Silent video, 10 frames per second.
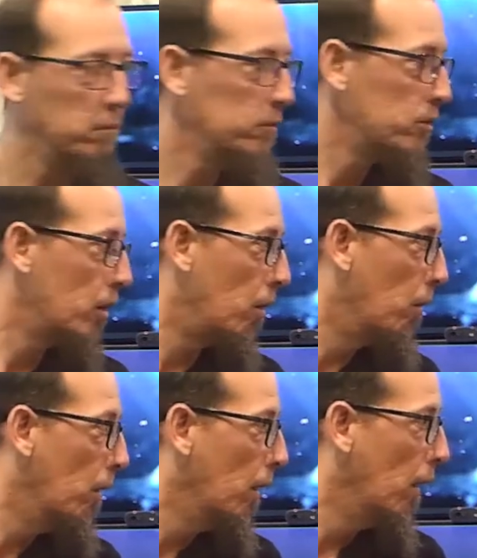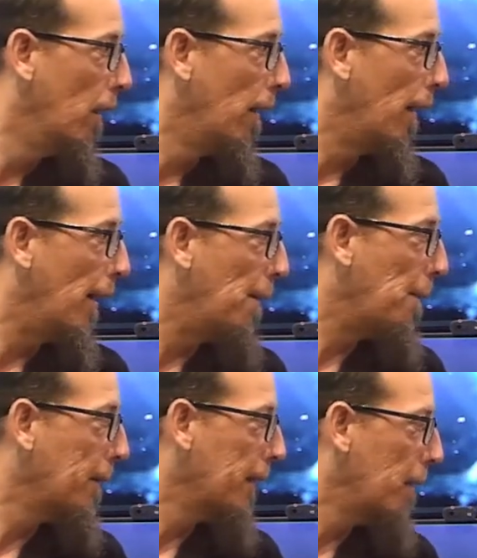So
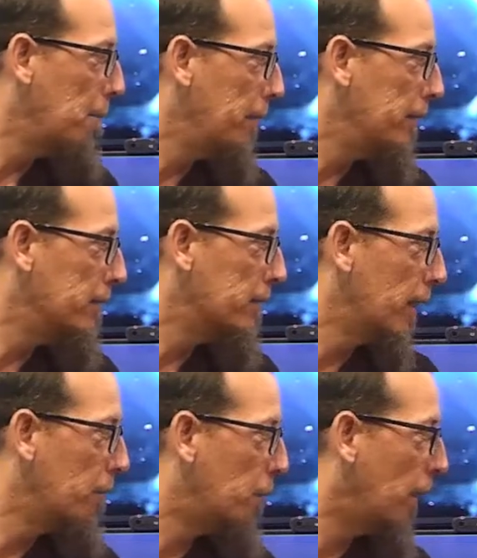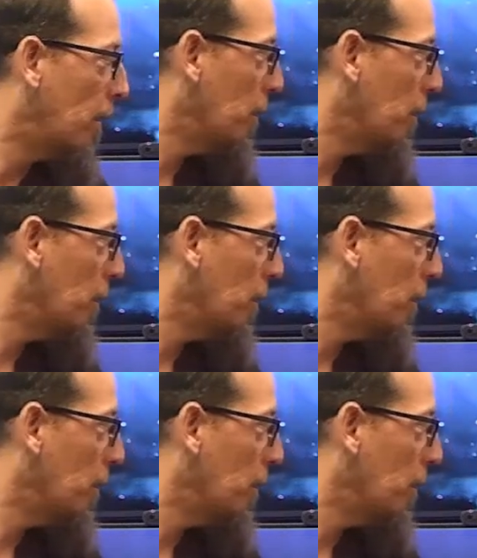with that being said, why don't